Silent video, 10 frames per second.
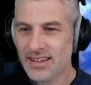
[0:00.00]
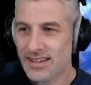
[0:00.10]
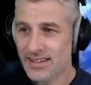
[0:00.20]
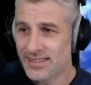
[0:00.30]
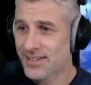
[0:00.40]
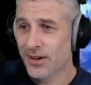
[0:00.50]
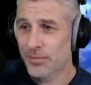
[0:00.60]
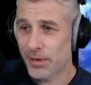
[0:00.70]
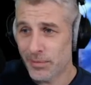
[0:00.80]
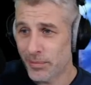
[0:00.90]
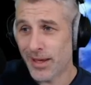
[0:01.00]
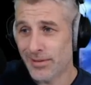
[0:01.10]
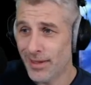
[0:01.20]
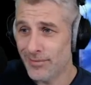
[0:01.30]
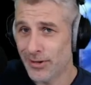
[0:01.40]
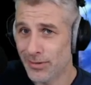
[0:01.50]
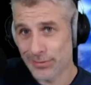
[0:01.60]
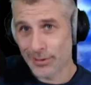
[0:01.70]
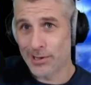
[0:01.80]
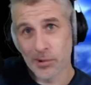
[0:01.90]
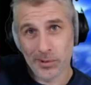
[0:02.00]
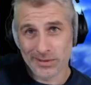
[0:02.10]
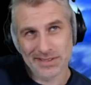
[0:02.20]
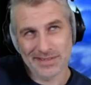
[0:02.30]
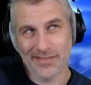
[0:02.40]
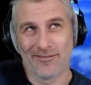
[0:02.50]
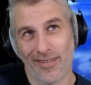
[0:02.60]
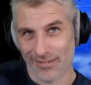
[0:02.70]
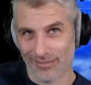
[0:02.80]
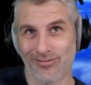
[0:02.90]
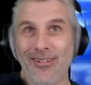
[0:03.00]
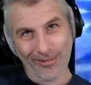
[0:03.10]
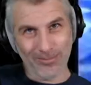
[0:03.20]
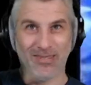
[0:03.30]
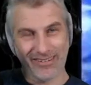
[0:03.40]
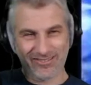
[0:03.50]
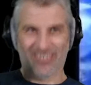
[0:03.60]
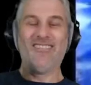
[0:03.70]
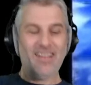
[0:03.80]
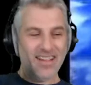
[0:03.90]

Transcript: Uh, it's got to be about 11 and three quarters, hasn't it?